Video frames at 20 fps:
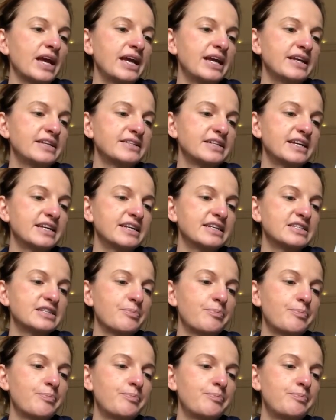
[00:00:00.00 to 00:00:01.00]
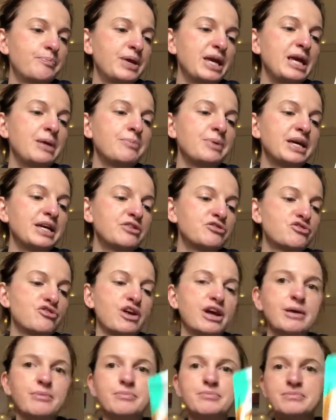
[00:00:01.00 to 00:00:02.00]
It is PB
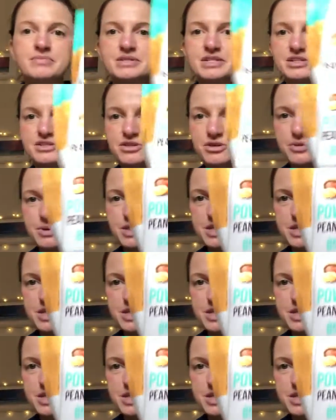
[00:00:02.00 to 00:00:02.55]
trimmed, so